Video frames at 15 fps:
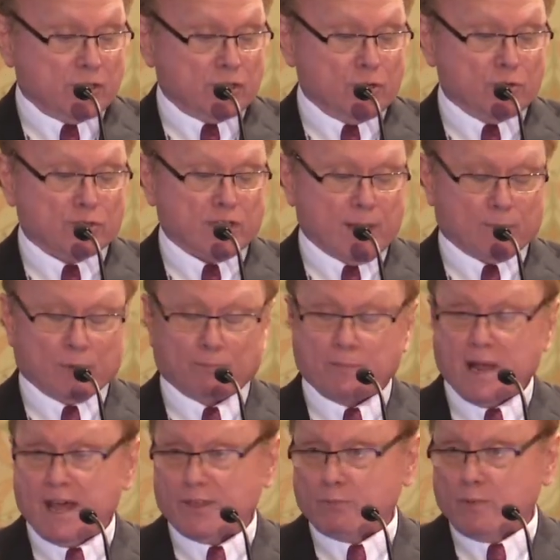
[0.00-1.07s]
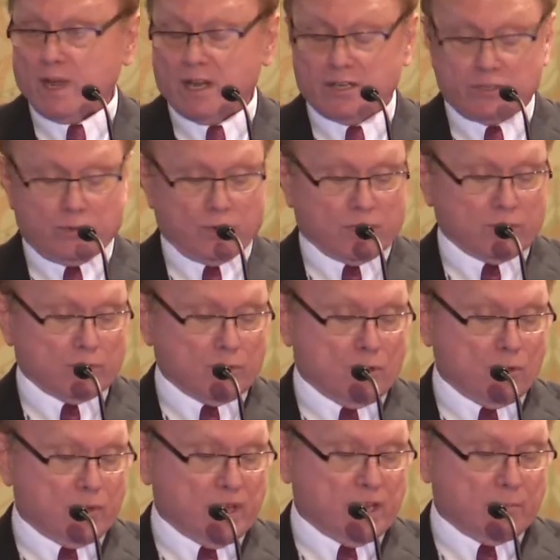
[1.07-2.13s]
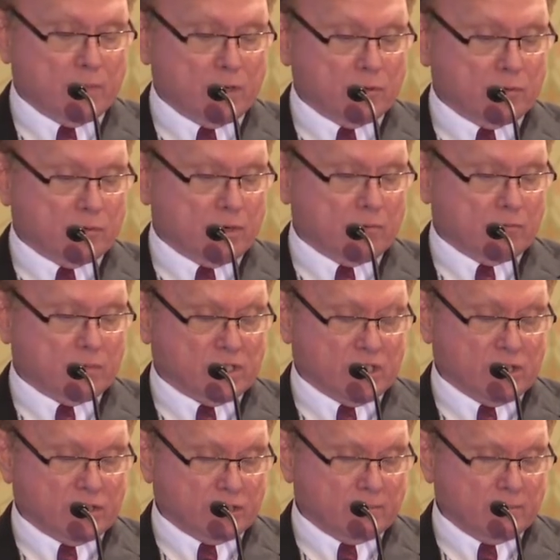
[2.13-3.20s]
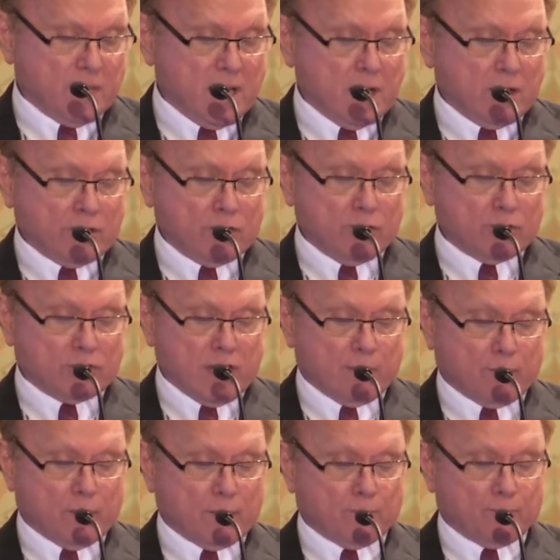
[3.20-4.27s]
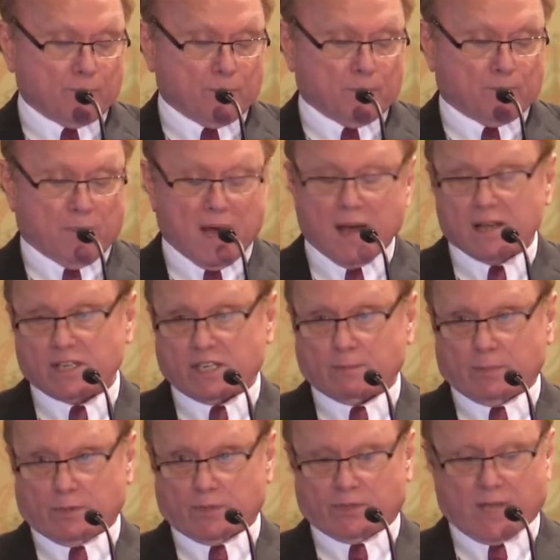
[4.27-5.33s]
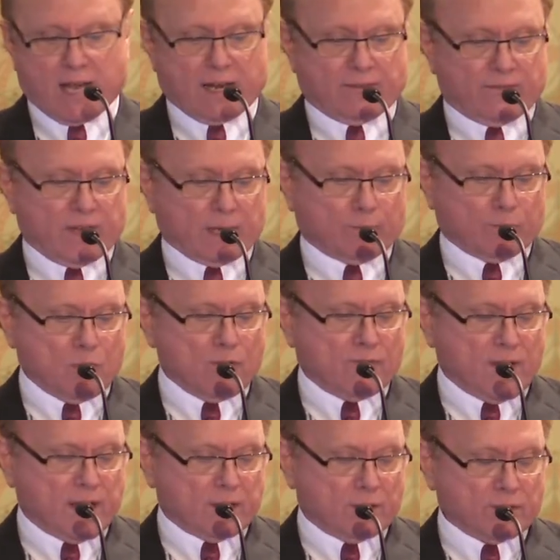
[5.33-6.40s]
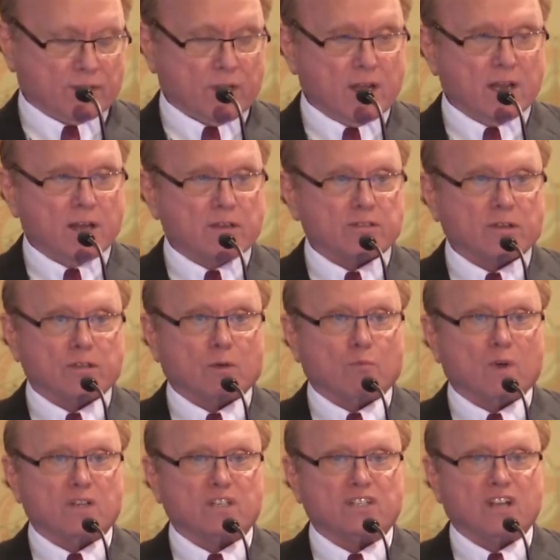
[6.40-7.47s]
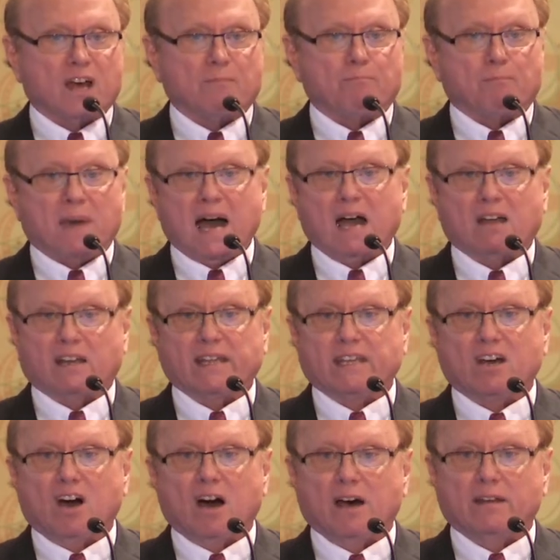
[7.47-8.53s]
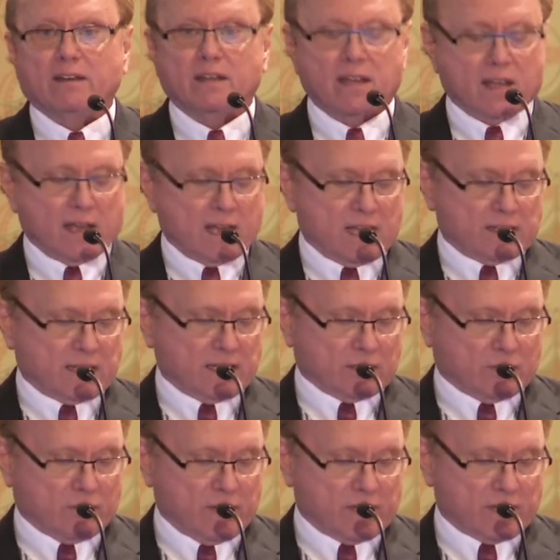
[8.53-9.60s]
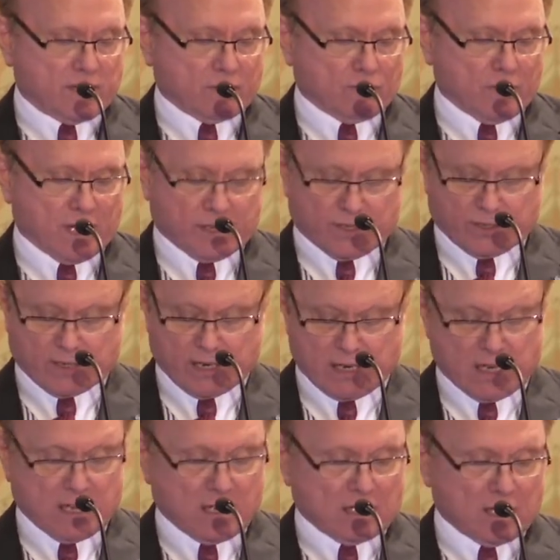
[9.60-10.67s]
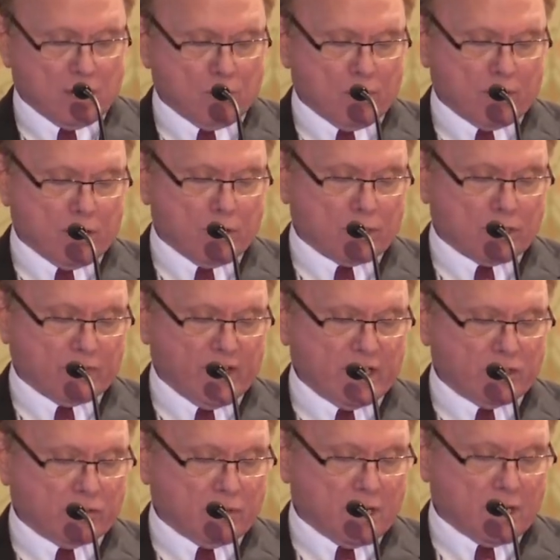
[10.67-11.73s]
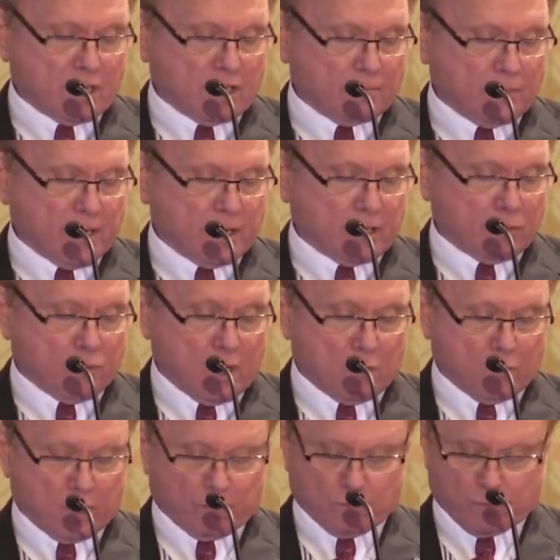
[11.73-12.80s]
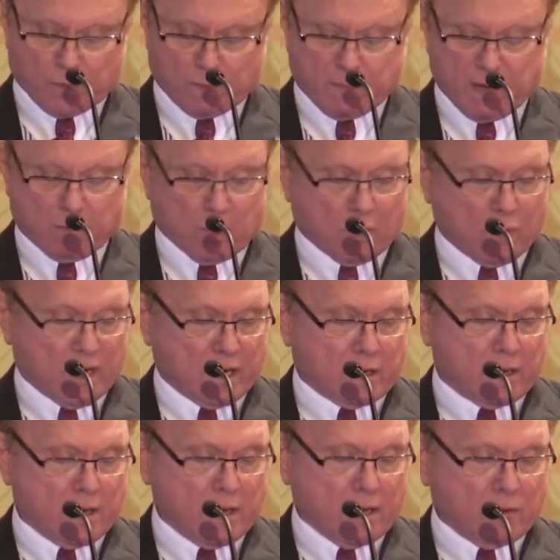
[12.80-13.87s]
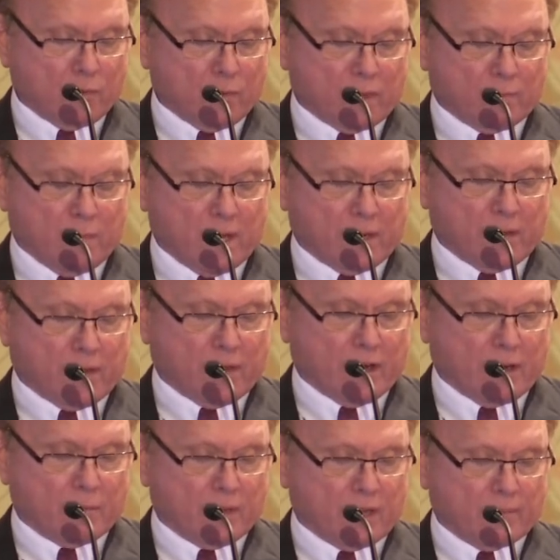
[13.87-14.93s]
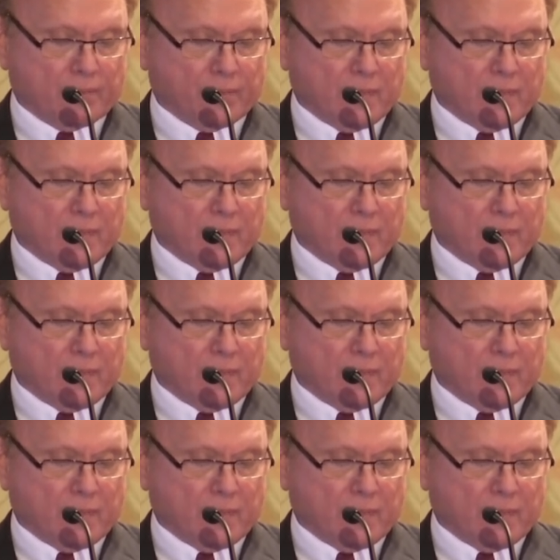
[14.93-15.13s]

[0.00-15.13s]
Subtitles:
2 separate pathways to control the immune system, 2 separate possible side effect profiles so that one's not piling on and increasing risk. Lower dose of each drug compared to what one would be required with monotherapy.